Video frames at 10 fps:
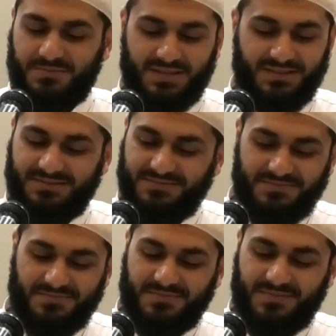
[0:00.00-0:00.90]
man.
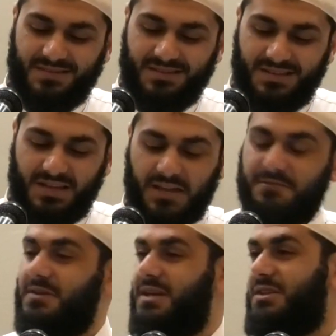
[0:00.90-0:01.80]
The
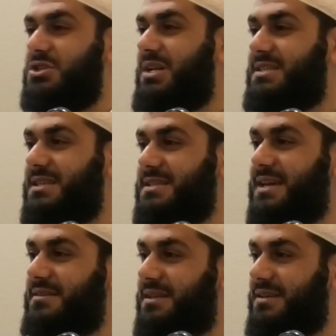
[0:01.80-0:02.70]
envy and the jealousy that's
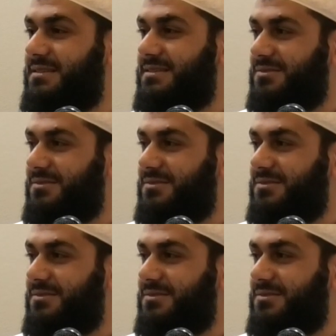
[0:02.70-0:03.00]
out there.